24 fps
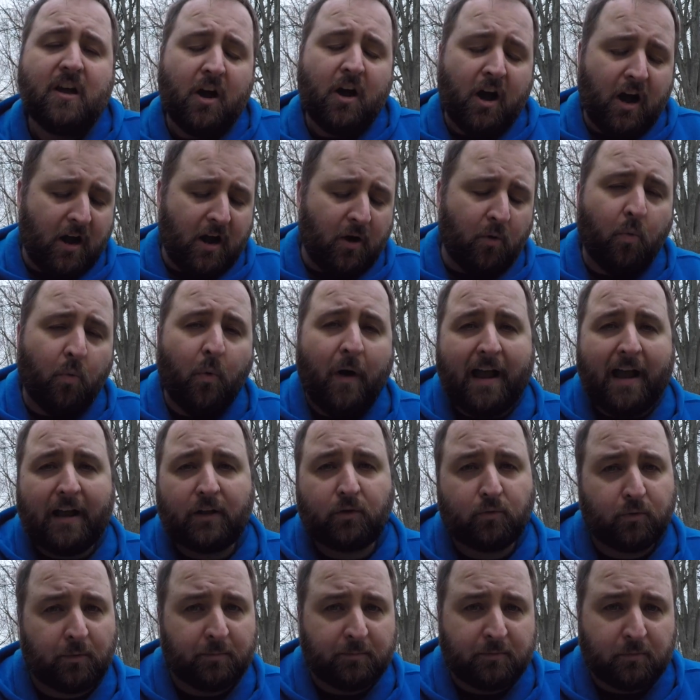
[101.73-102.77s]

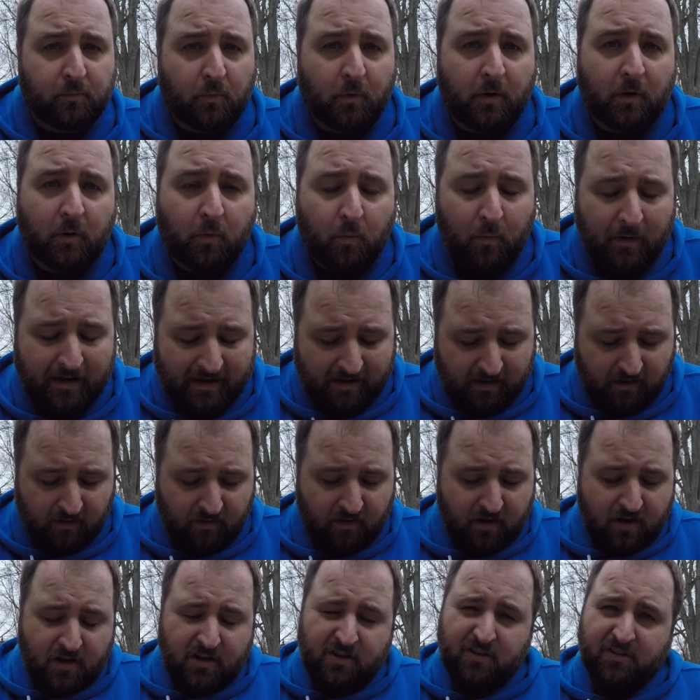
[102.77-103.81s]
Waxworms work
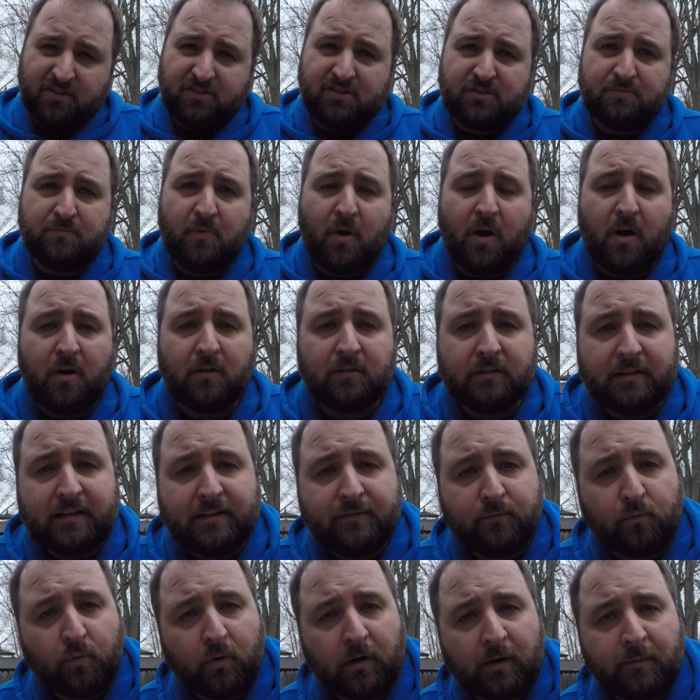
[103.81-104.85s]
well. Your small
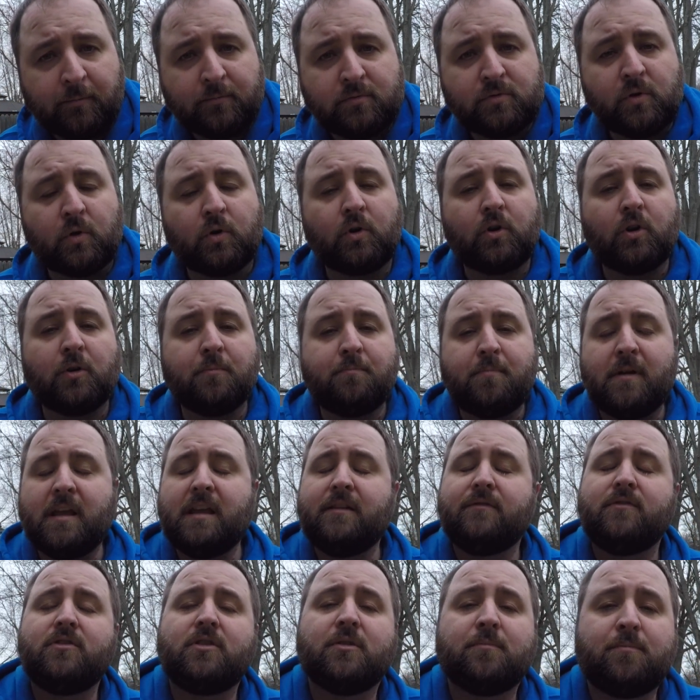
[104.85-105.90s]
leaf worms or
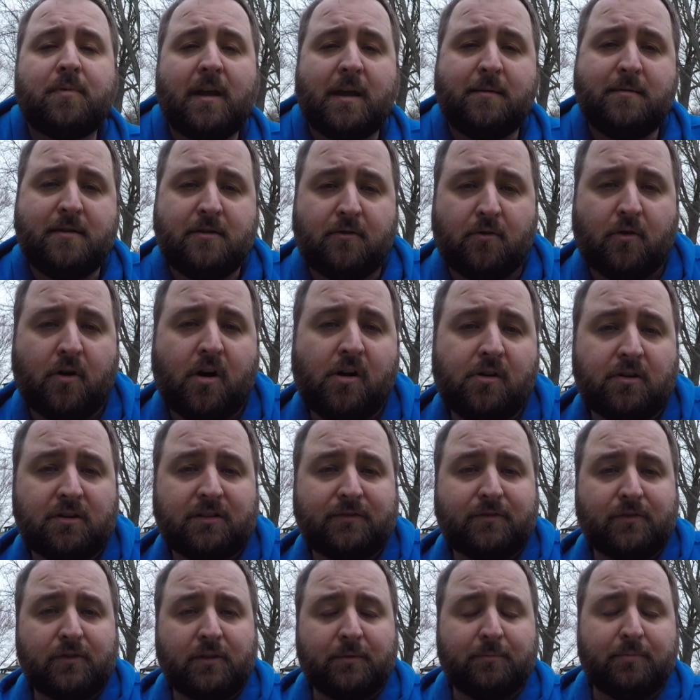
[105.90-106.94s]
even your baby crawlers
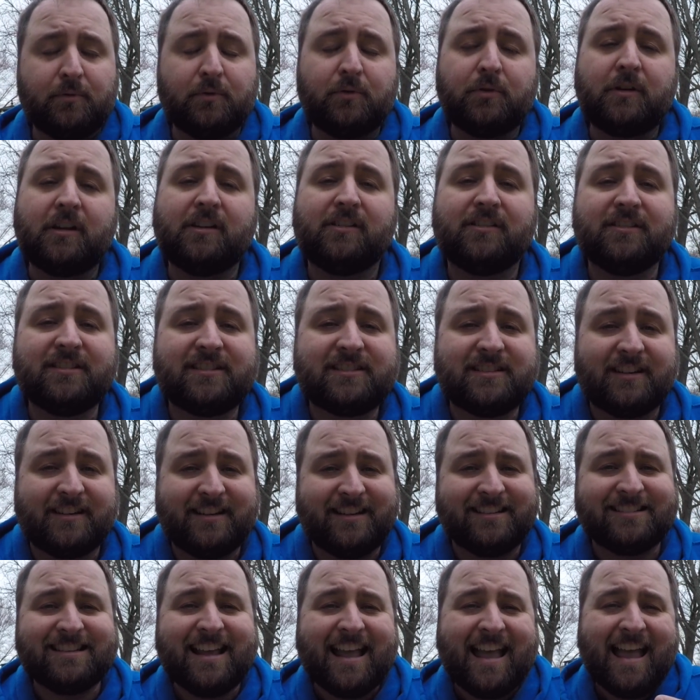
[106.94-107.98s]
for the bluegill and
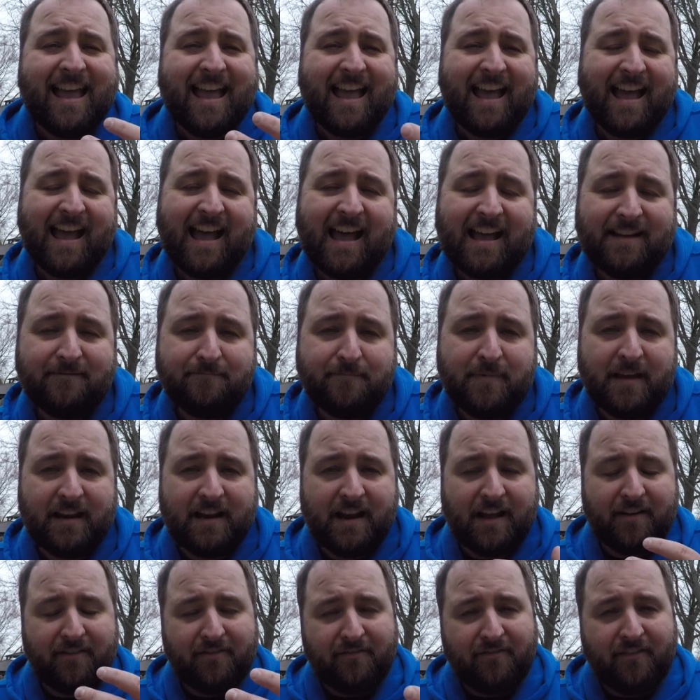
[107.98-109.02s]
sunnies have been
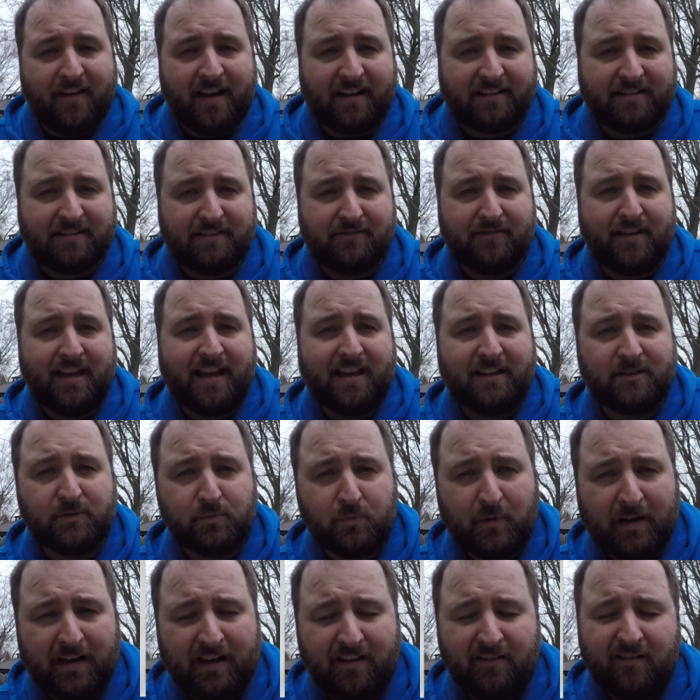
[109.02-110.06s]
effective as
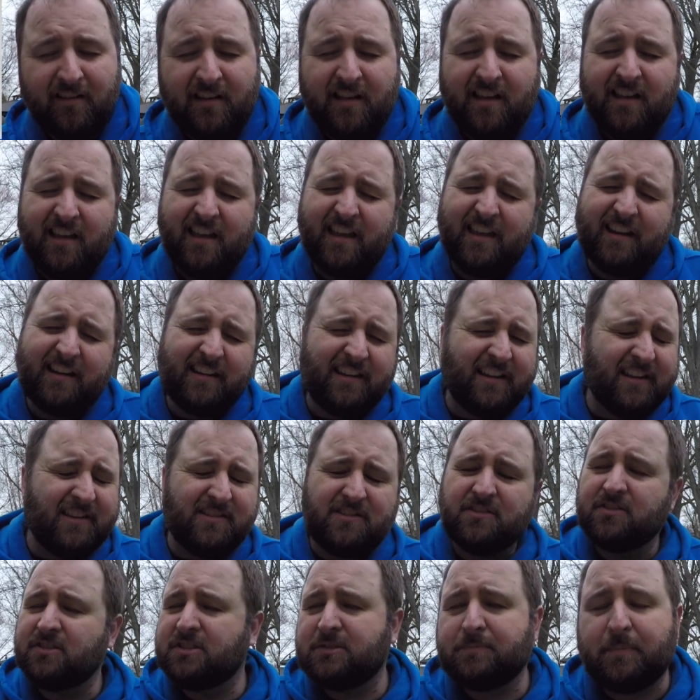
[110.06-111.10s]
well. And again,
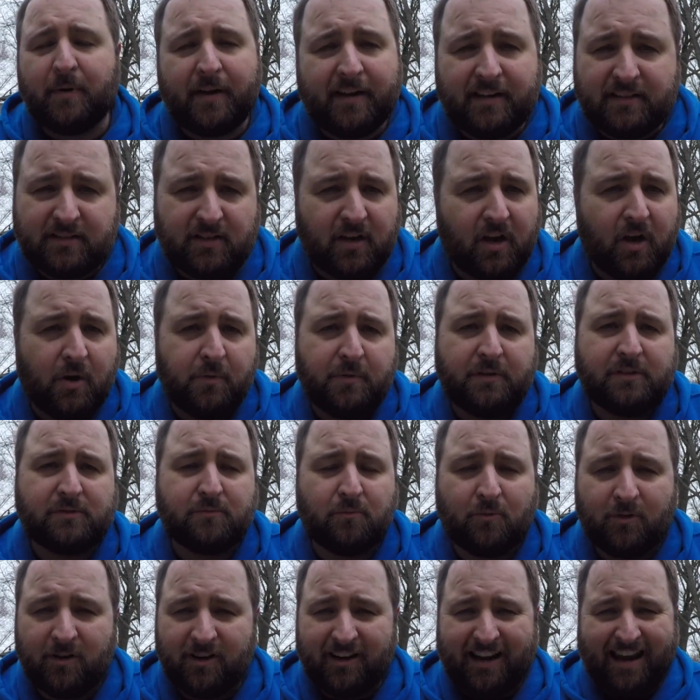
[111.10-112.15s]
your spikes always
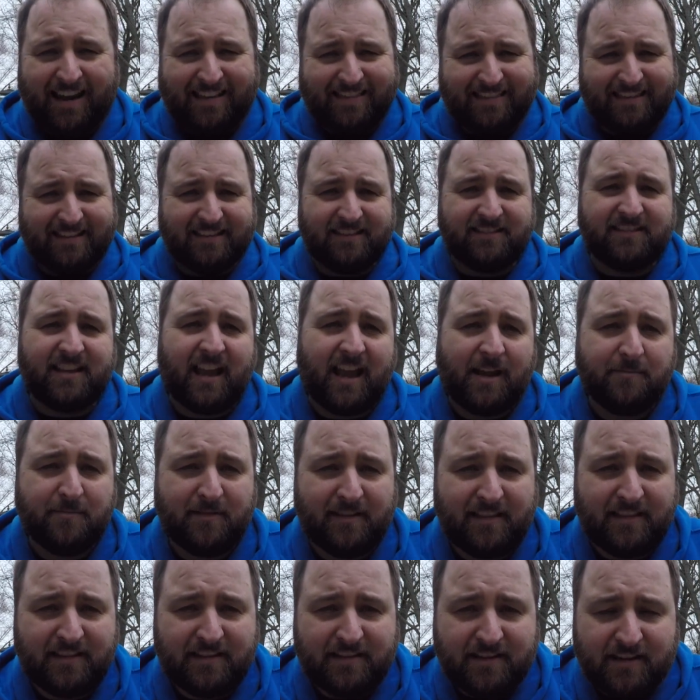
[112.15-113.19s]
work at this time
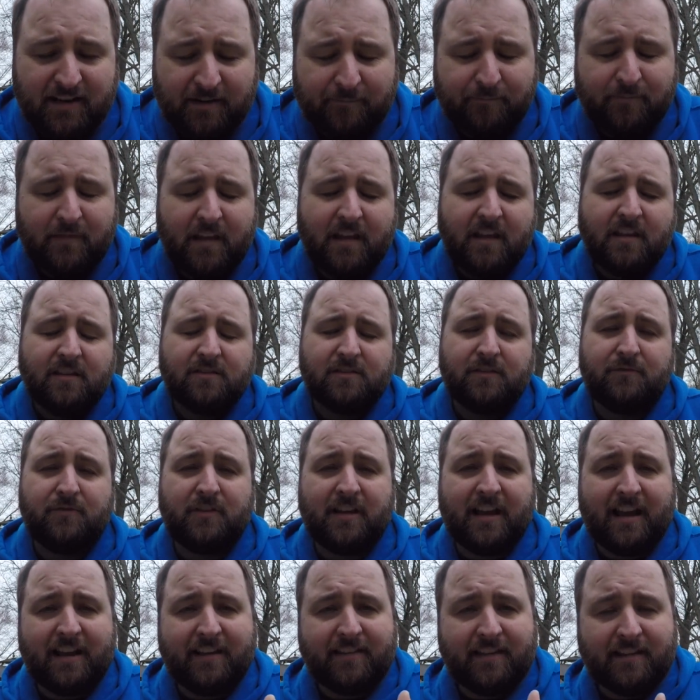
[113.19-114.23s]
of the year. So if you
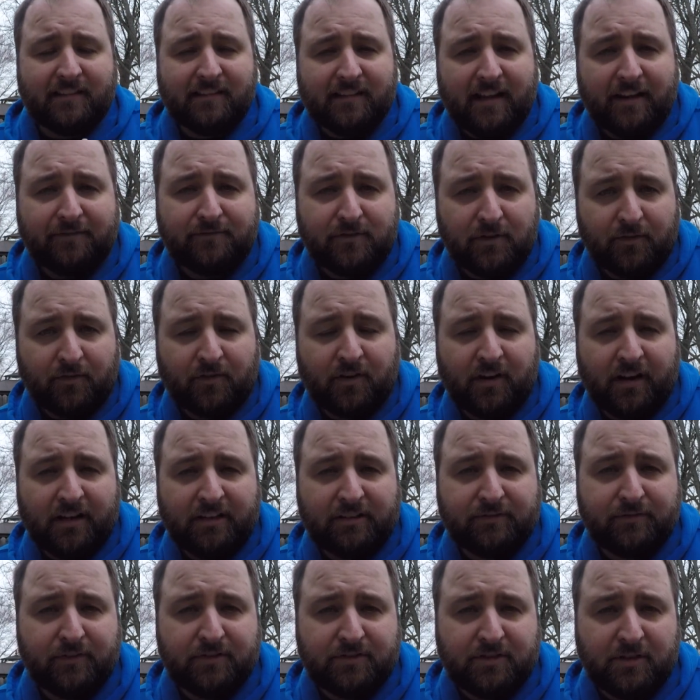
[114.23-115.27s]
got any of that leftover
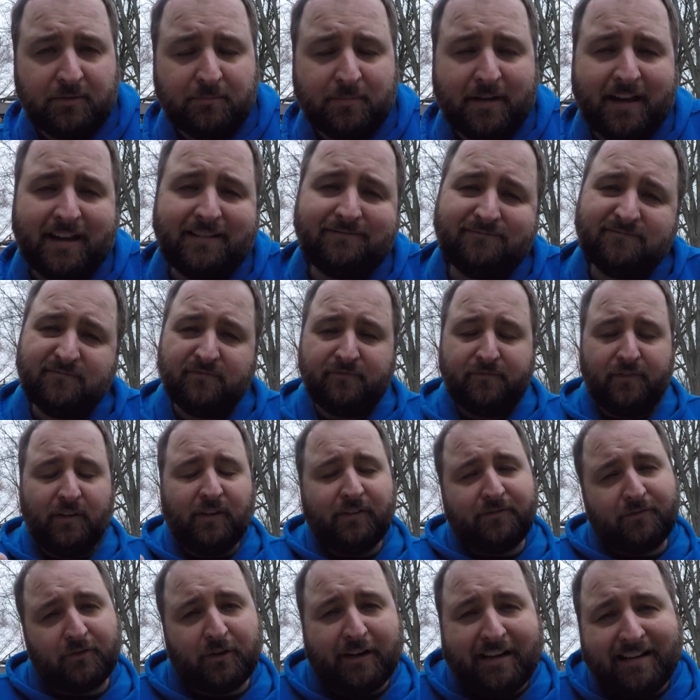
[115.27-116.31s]
ice fishing bait,
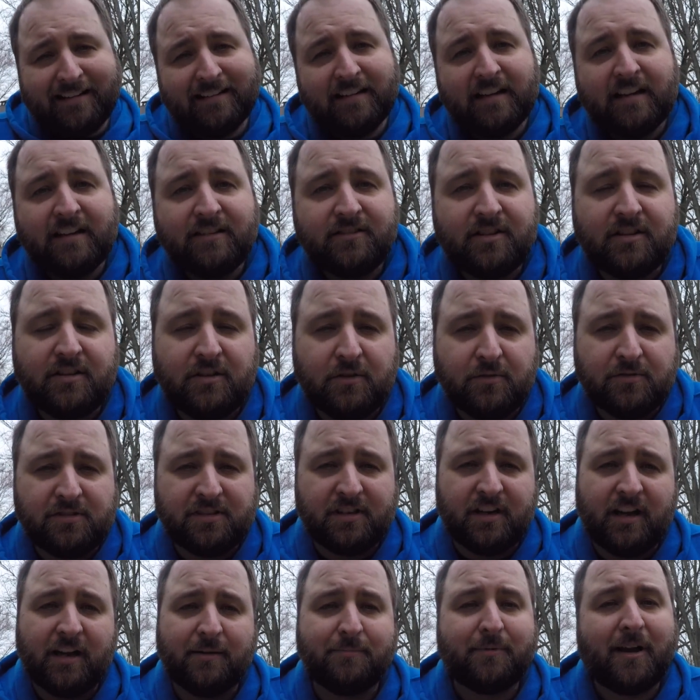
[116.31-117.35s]
feel free to use
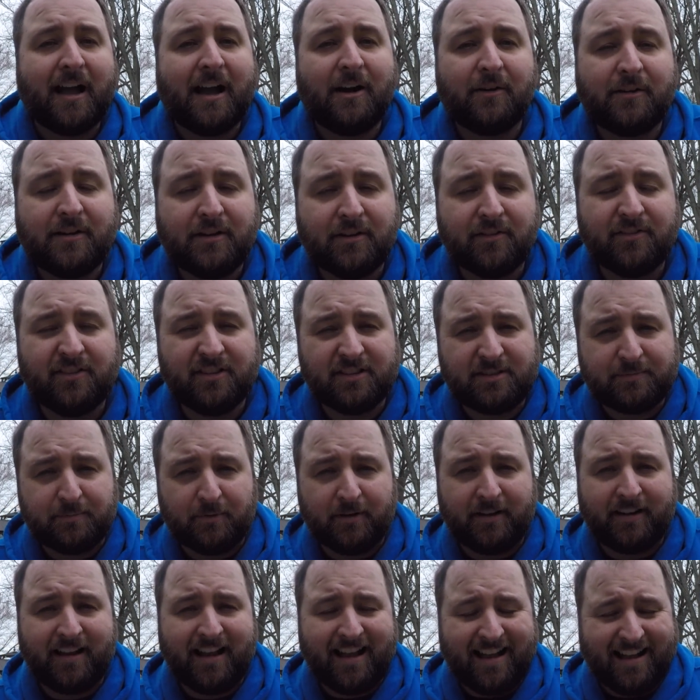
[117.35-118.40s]
it up out here this
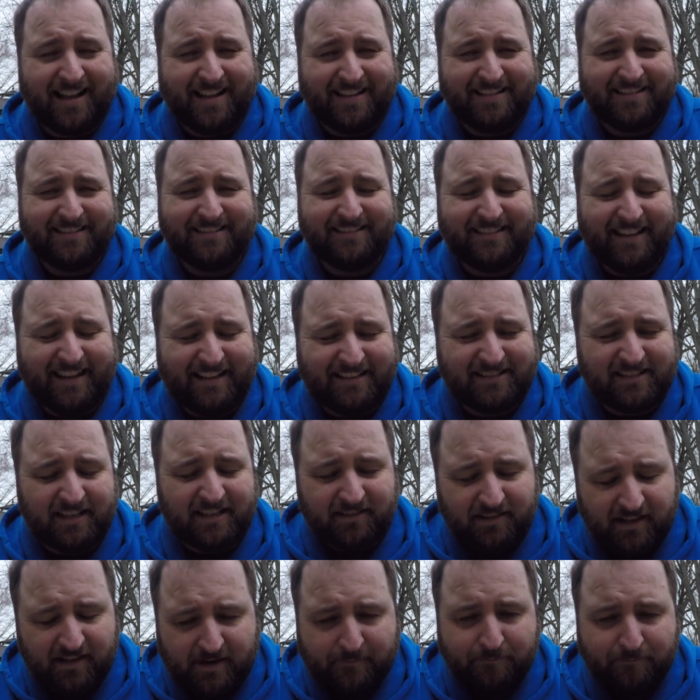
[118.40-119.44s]
spring on Lake St.
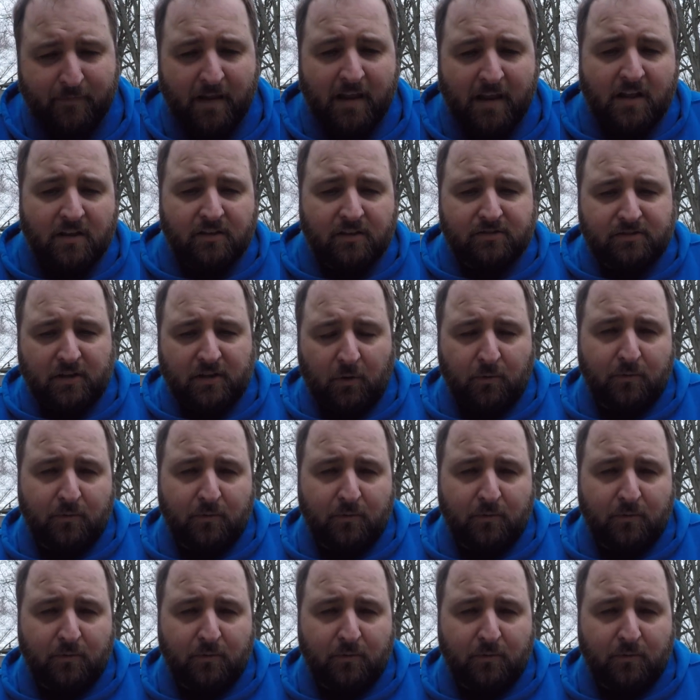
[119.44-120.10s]
Clair. So